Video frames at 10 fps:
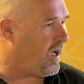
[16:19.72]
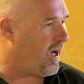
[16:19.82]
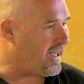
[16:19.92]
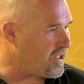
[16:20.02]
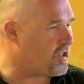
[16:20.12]

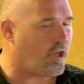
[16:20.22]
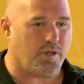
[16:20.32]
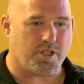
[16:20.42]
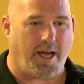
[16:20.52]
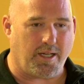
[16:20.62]
And as it
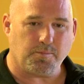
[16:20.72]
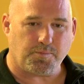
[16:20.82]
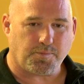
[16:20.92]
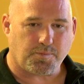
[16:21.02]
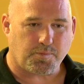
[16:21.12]
turns out,
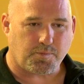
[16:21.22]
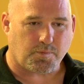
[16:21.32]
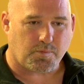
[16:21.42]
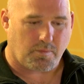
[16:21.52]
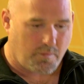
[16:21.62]

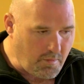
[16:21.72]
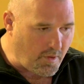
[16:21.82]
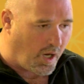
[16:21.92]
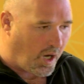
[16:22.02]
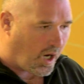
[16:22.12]

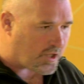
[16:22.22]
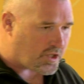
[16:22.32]
I